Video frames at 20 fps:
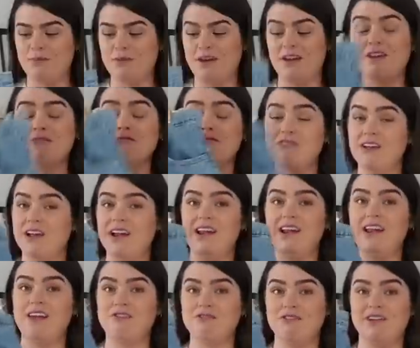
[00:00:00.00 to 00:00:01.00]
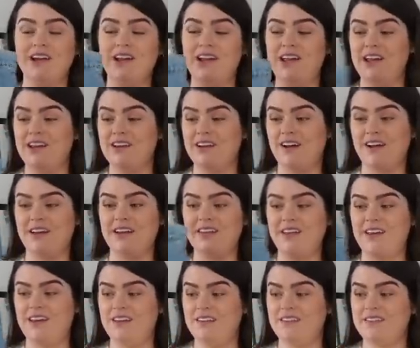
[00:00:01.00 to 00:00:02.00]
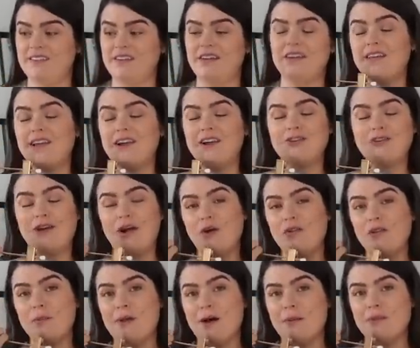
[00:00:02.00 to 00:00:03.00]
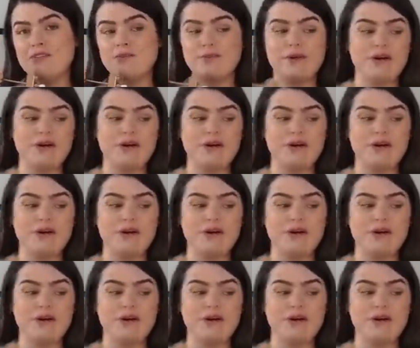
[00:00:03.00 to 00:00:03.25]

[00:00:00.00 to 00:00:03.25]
And I really, really like these. They look great on the bum as